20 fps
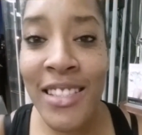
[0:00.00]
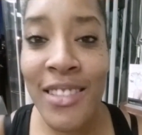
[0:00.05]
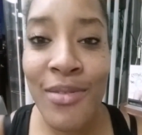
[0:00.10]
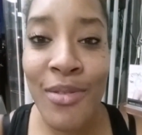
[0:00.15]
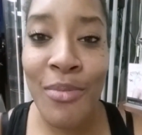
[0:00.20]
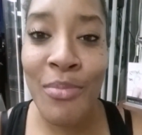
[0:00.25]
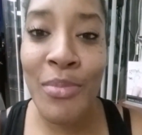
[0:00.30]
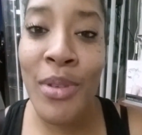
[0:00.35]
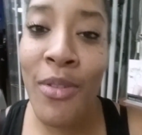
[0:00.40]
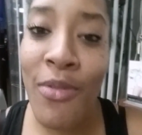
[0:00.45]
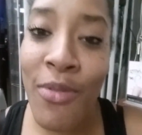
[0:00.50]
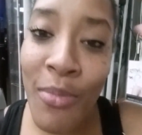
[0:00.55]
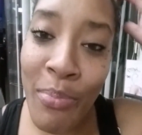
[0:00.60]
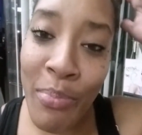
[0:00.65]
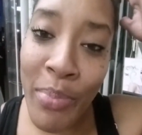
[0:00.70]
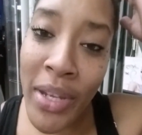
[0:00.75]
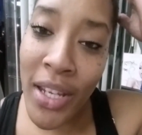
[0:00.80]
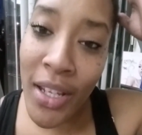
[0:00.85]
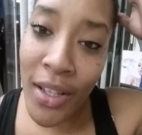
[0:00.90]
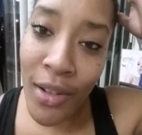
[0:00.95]
that's just for me
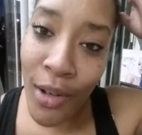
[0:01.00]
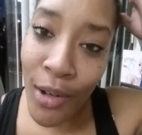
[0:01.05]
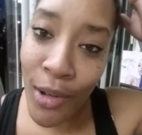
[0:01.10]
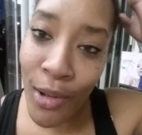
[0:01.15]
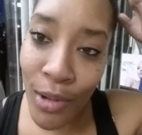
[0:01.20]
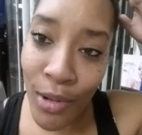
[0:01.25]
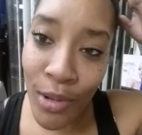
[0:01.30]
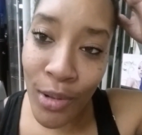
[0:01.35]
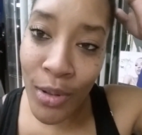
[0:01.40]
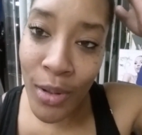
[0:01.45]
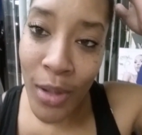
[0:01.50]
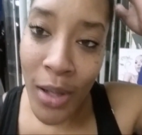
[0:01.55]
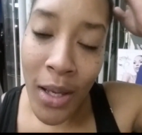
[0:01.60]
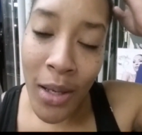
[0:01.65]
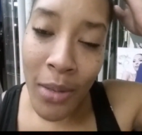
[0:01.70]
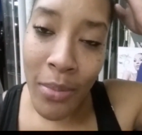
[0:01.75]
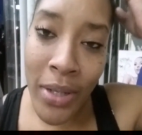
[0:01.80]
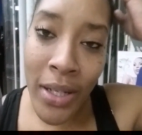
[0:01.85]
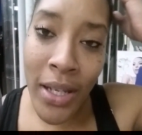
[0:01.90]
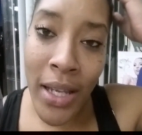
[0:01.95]
for being
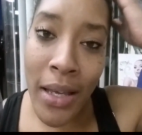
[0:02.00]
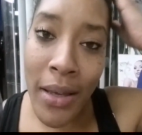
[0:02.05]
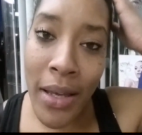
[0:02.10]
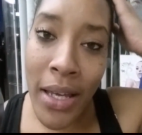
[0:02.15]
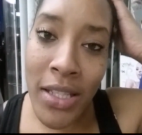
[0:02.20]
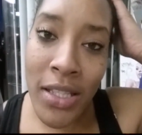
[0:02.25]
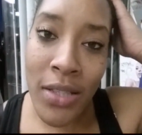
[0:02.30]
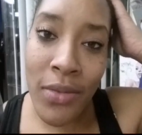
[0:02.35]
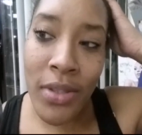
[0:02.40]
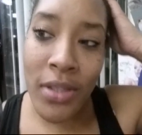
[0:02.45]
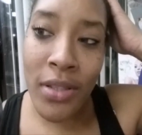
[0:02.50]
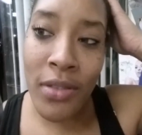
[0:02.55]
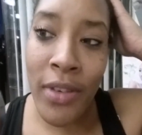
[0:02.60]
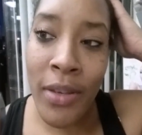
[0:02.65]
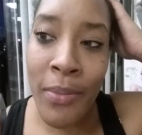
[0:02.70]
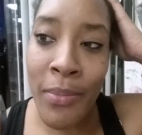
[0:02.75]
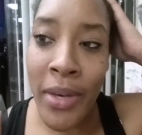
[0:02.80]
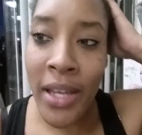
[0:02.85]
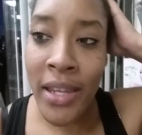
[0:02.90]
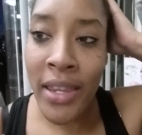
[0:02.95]
old. But yeah, I just
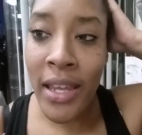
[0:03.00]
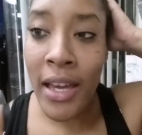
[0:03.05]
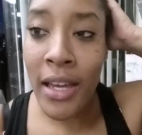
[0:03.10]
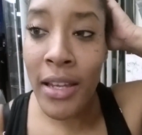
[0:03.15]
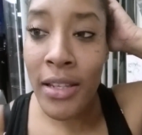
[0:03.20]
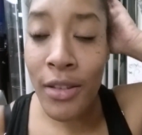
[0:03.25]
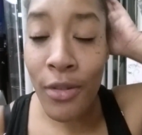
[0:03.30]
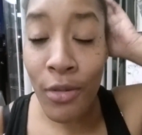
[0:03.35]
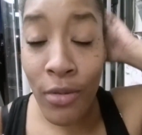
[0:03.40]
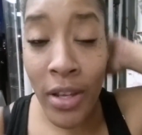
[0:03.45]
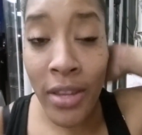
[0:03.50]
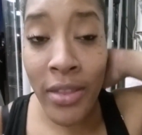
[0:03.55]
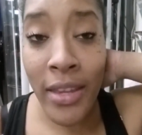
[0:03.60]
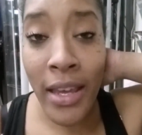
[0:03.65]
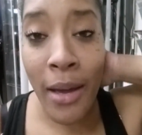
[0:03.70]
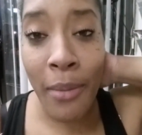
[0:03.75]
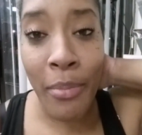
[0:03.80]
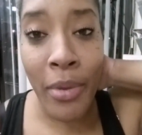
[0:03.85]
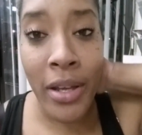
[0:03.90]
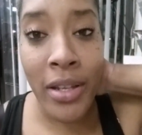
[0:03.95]
want to run by that,
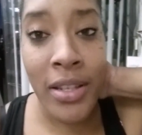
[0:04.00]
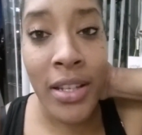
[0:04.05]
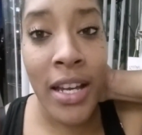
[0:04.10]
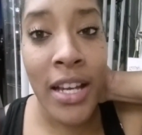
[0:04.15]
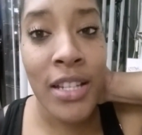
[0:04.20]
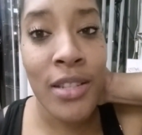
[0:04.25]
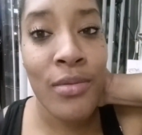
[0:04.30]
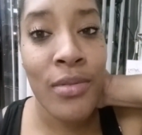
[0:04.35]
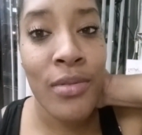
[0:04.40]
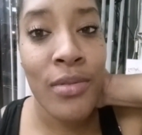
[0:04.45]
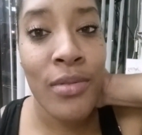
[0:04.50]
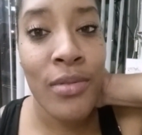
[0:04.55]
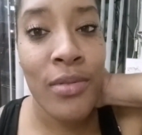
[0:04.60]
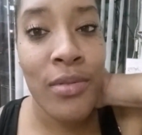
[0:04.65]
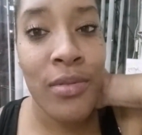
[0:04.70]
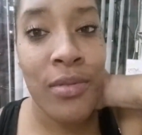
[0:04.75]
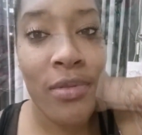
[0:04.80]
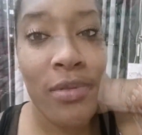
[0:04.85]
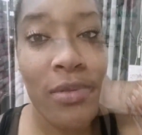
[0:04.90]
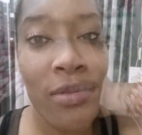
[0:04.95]
run that by you guys.
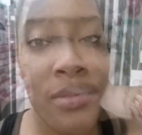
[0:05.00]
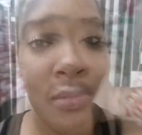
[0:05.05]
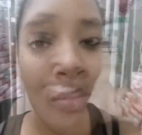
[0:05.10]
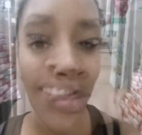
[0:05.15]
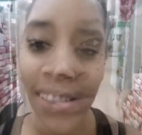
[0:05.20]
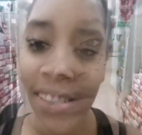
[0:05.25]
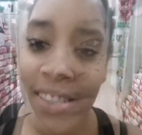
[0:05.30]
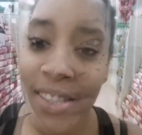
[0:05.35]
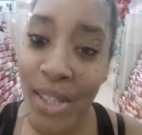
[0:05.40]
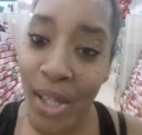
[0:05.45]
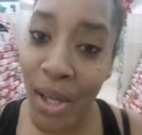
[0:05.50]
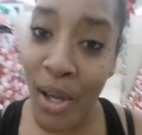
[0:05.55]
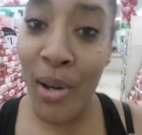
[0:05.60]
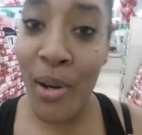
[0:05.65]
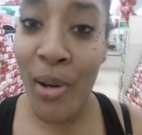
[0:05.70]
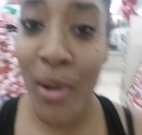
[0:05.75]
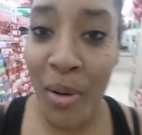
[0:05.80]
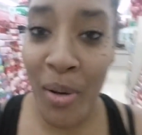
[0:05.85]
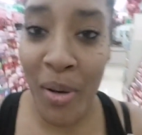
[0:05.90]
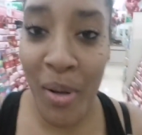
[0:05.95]

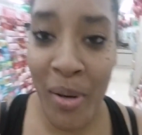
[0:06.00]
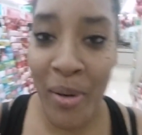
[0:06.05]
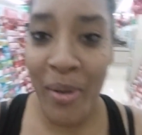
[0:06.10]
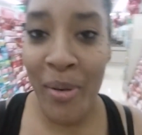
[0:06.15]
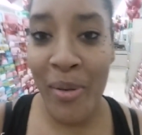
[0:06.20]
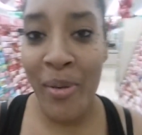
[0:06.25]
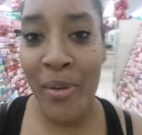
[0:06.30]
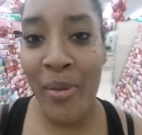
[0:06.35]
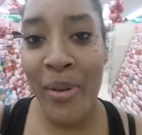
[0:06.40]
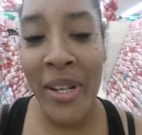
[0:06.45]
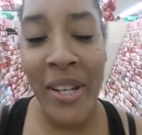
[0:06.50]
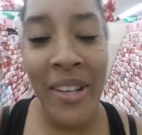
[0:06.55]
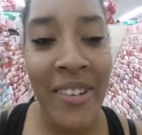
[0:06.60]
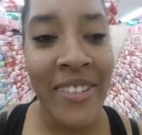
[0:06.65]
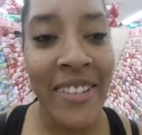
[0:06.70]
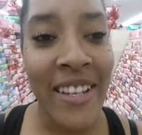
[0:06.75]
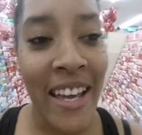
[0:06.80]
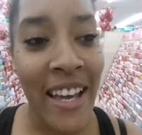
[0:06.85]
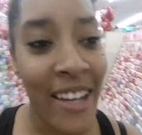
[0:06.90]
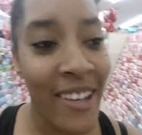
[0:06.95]
So
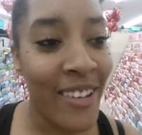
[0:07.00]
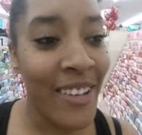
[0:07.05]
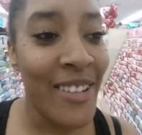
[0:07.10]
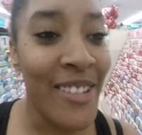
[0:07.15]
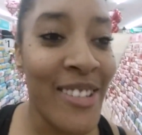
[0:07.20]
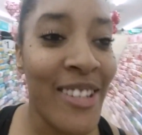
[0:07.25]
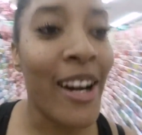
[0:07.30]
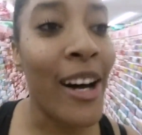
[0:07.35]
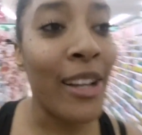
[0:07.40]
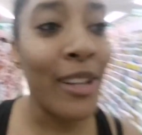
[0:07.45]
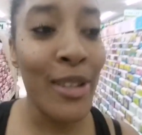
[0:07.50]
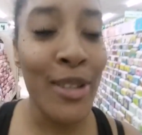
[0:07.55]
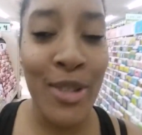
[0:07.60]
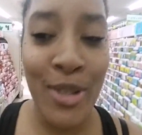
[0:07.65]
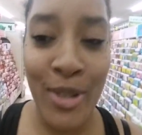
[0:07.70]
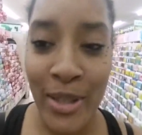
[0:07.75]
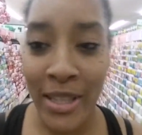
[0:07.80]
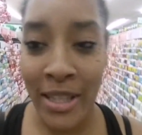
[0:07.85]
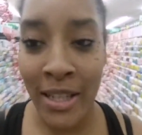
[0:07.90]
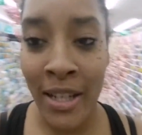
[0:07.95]
we are now in
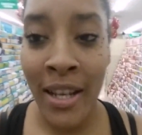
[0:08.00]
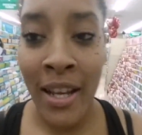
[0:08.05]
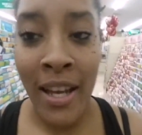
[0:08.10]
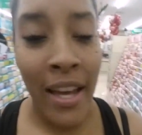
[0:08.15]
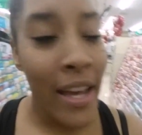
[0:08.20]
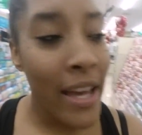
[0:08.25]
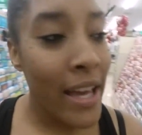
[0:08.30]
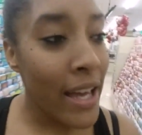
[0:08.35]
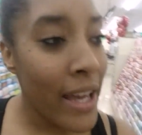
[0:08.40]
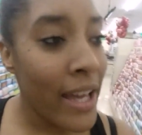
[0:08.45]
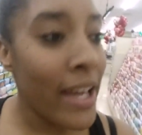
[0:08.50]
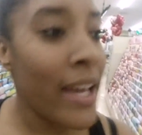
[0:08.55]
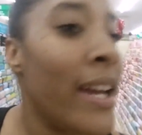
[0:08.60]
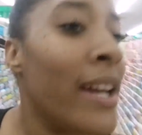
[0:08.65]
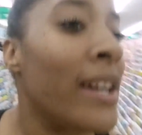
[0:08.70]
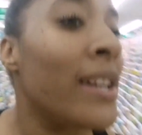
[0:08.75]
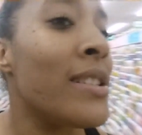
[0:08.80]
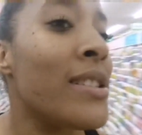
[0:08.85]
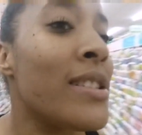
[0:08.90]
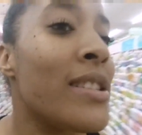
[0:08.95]
Dollar Tree
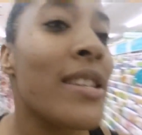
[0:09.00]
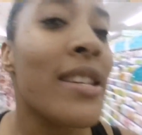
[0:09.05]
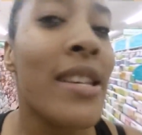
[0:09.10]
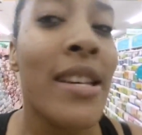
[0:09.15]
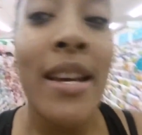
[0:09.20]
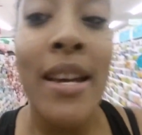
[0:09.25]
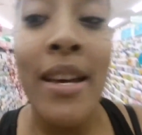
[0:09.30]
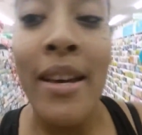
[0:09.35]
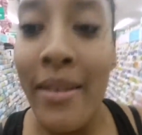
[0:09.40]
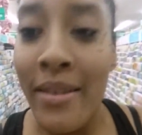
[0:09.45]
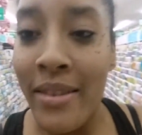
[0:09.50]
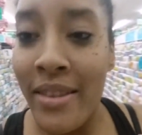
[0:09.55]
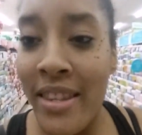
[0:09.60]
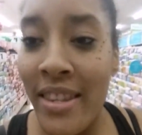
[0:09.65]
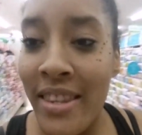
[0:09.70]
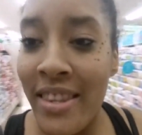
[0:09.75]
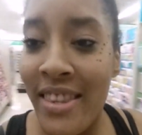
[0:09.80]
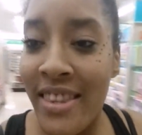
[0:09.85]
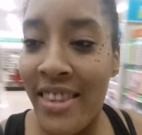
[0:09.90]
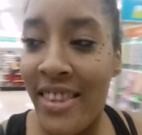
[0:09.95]
and where
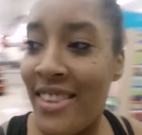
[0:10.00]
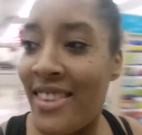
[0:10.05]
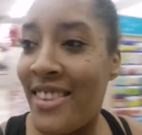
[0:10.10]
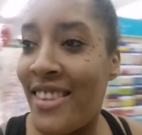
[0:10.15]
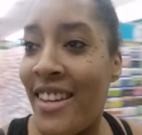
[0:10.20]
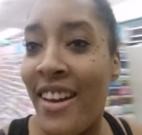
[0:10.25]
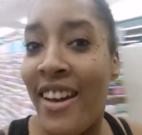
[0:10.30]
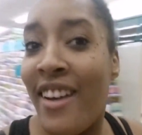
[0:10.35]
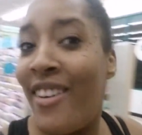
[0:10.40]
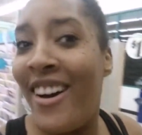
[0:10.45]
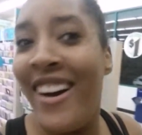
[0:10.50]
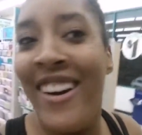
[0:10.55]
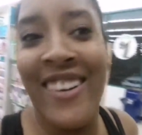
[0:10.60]
everything's a dollar.